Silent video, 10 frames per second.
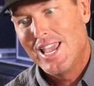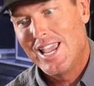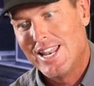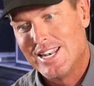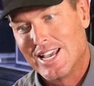
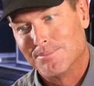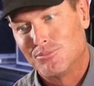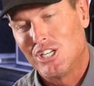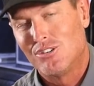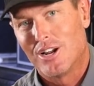and
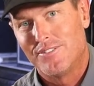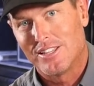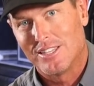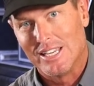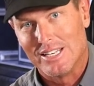she drove
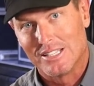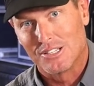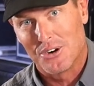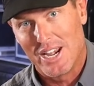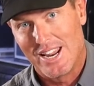that thing into the
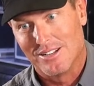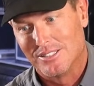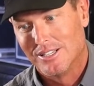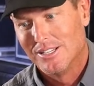ground.